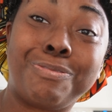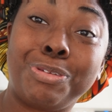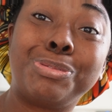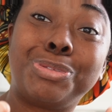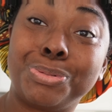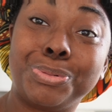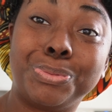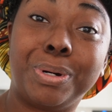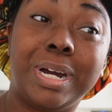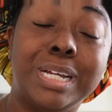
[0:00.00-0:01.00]
you
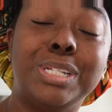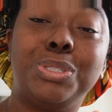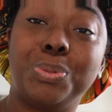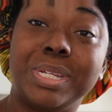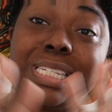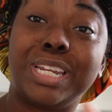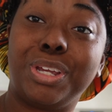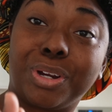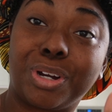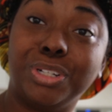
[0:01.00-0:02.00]
do this in
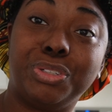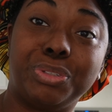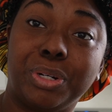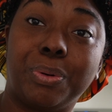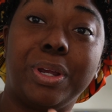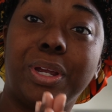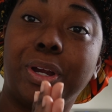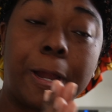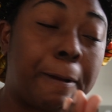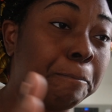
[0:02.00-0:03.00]
your country or
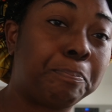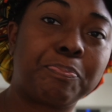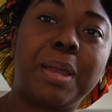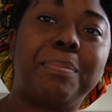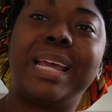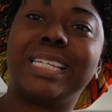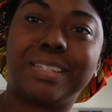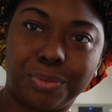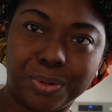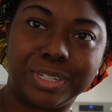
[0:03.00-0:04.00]
your place
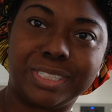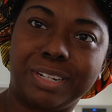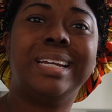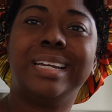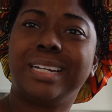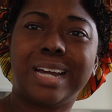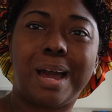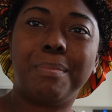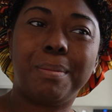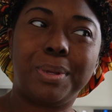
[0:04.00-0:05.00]
of origin,
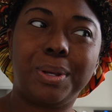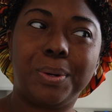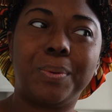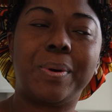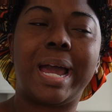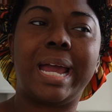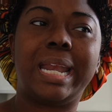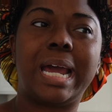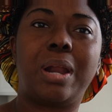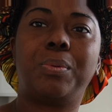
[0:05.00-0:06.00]
comment below
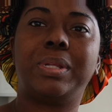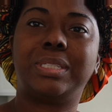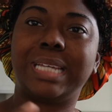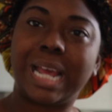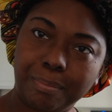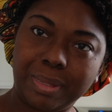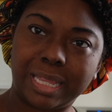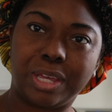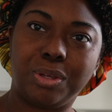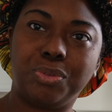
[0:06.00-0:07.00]
and not only tell me
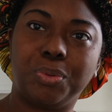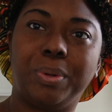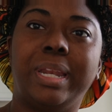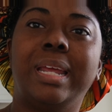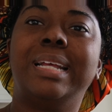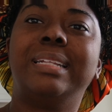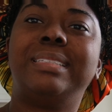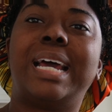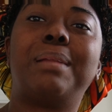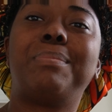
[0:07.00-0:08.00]
that you do it,
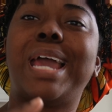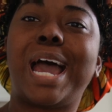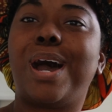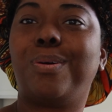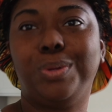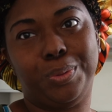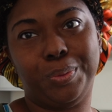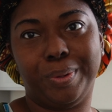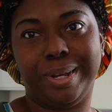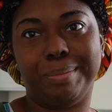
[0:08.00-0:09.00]
tell me how you
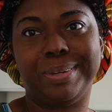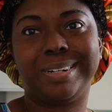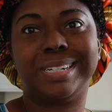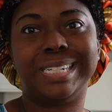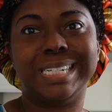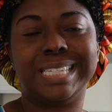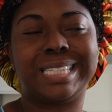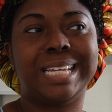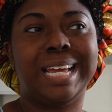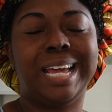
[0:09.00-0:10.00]
do it,
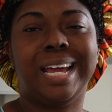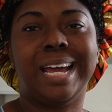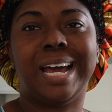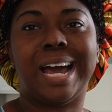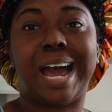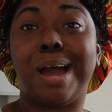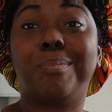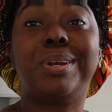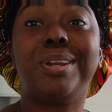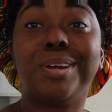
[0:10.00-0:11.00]
because I
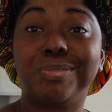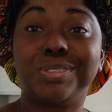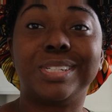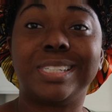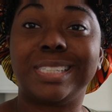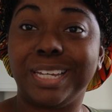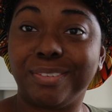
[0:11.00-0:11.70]
would love to see a